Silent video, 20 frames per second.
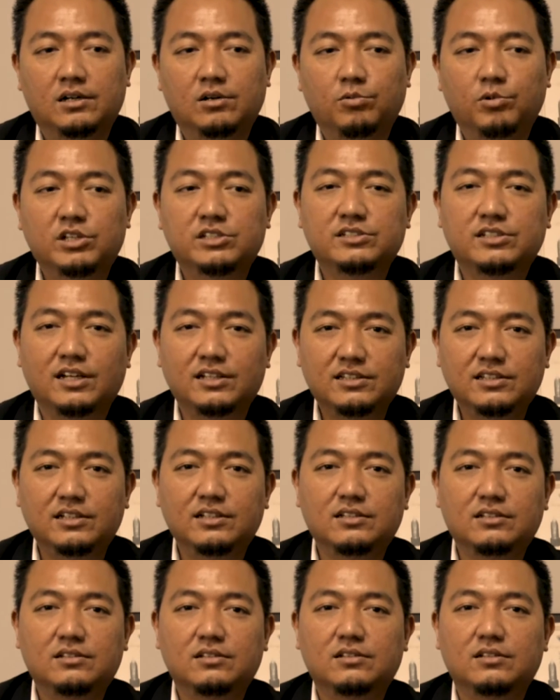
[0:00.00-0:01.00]
We
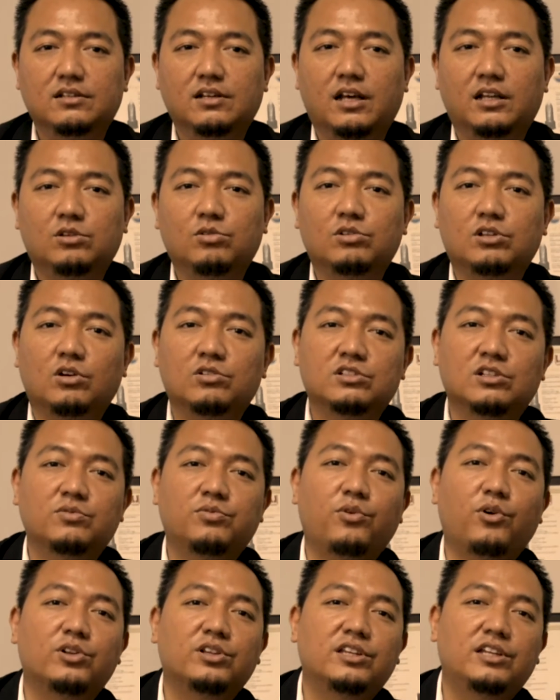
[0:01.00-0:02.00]
started in
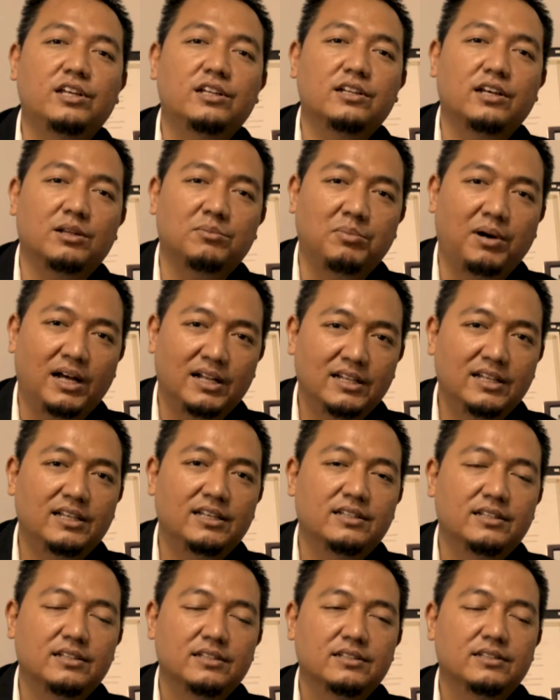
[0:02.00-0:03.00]
2014 at Bali,
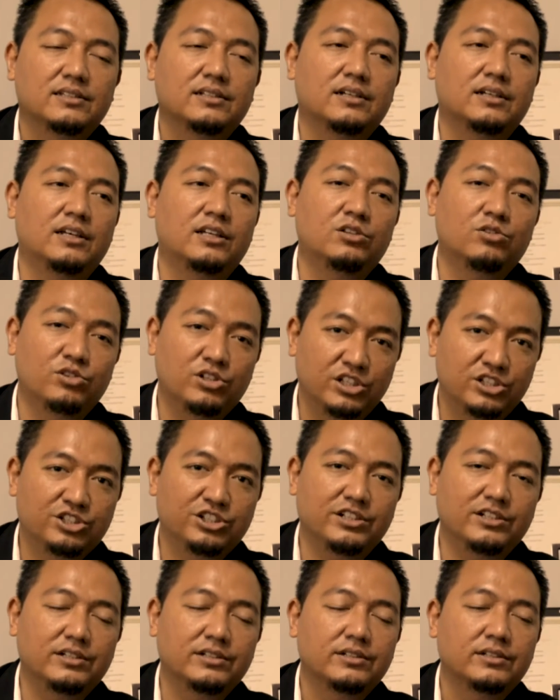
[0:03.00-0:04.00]

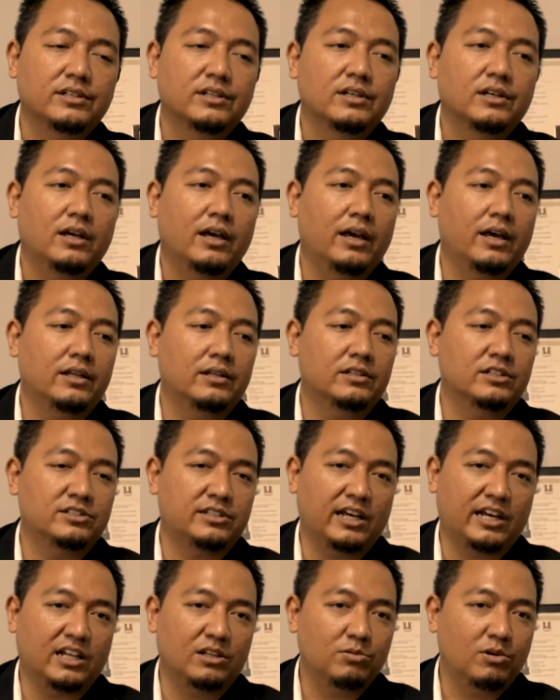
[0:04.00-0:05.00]
Indonesia. And the
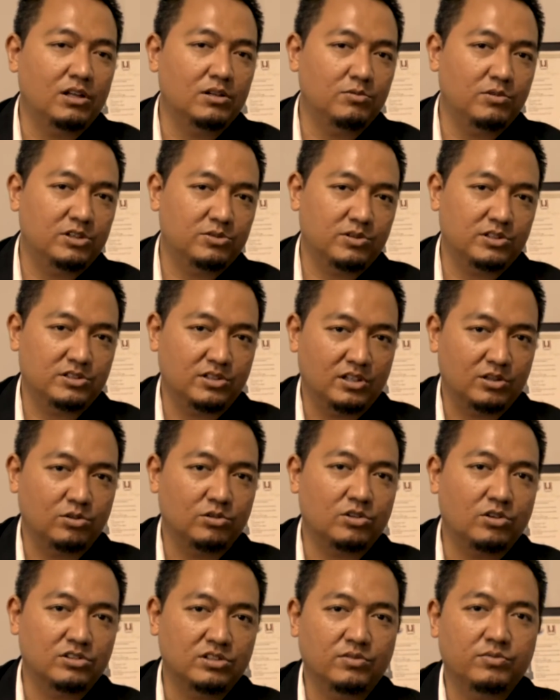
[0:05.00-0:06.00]
second one, which was at
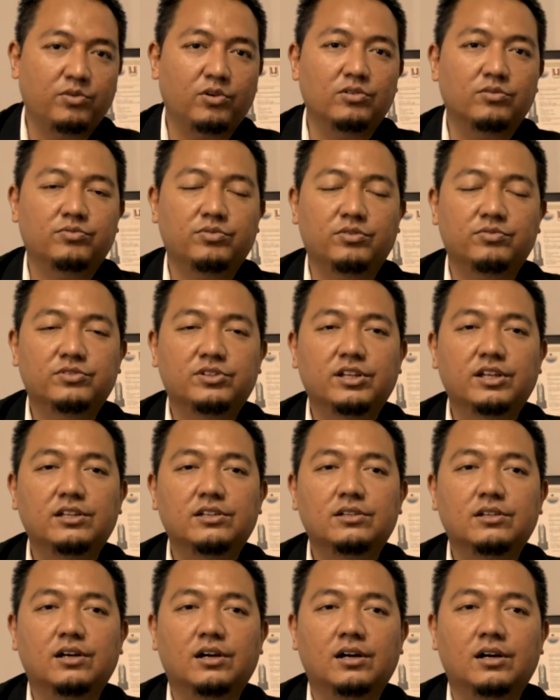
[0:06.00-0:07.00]
2015
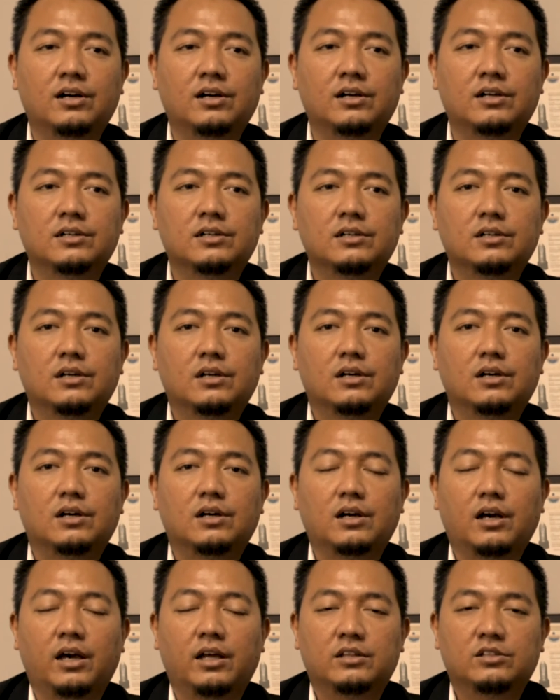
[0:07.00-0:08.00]

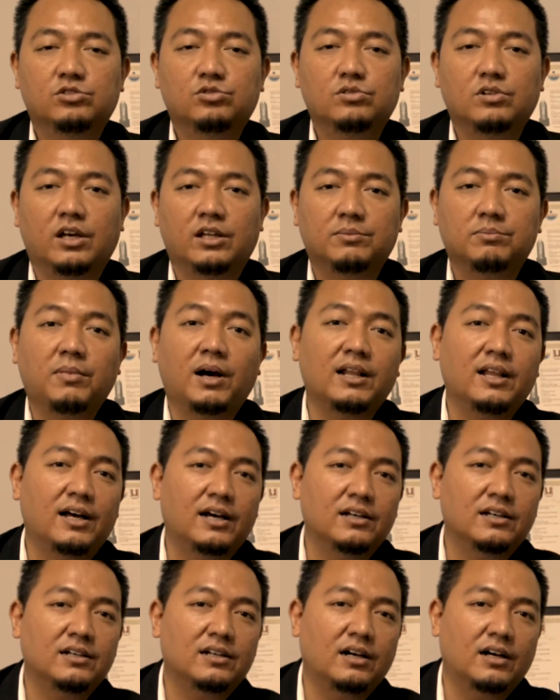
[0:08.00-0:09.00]
at
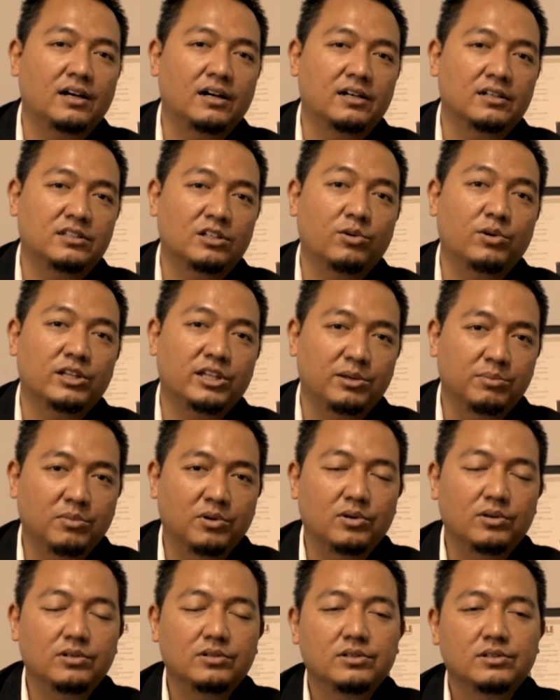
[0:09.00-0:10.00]
Malang, Jawa
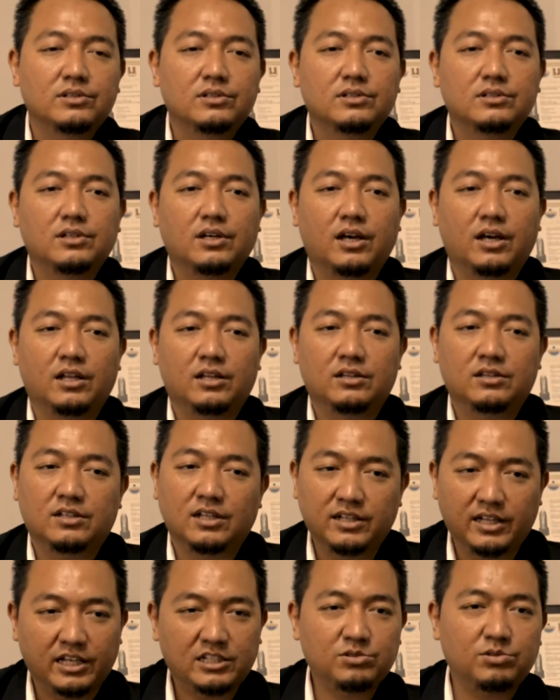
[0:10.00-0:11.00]
Timur. And
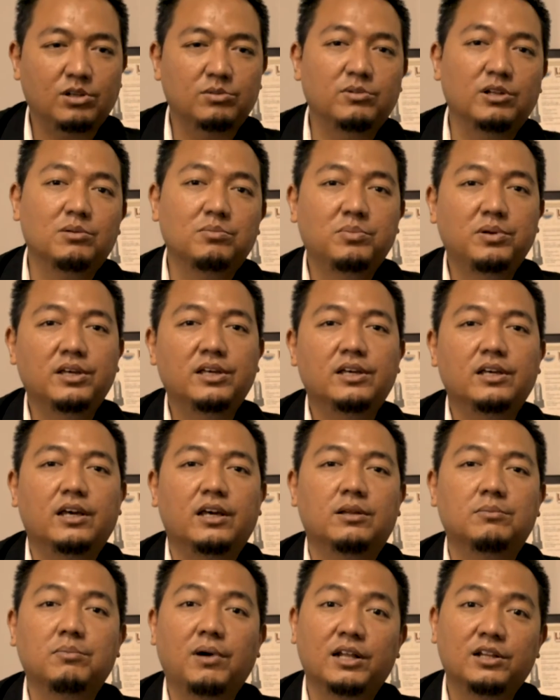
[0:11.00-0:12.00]
the next one will be
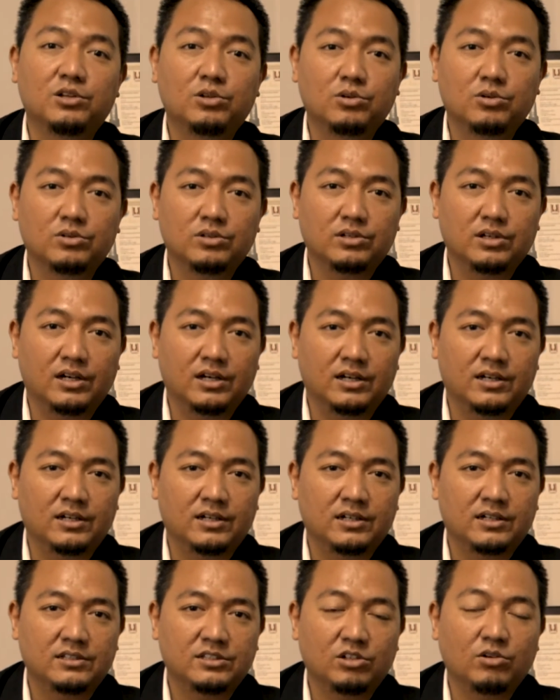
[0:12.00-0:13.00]
in Bandung,
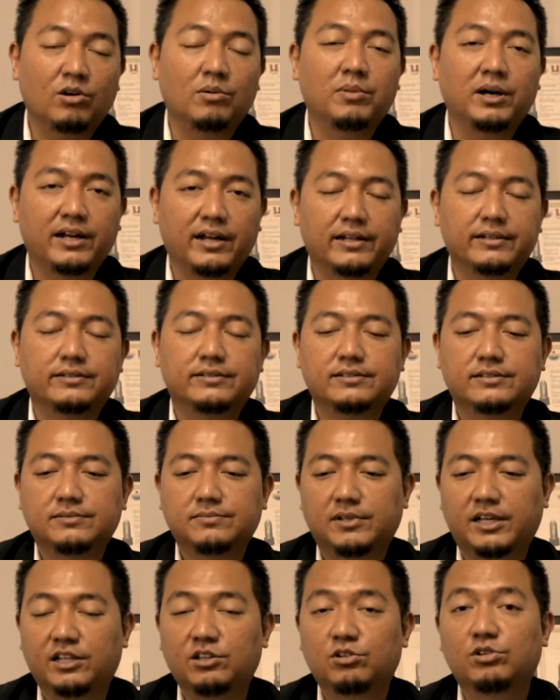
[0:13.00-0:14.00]
Jawa Barat,
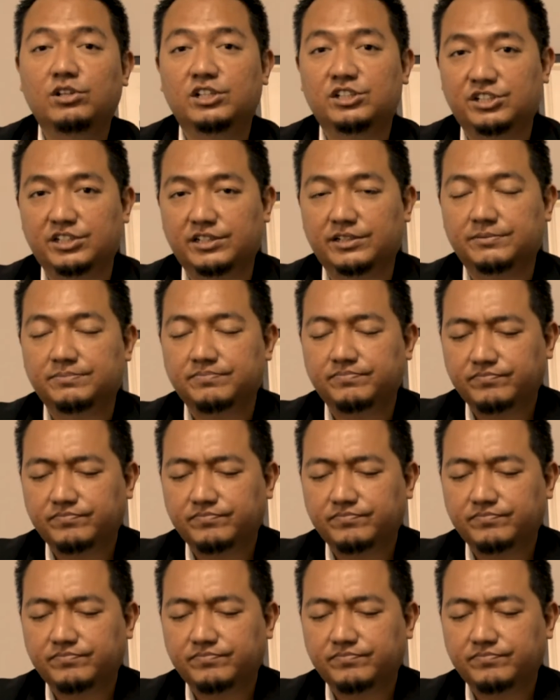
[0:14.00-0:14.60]
Indonesia.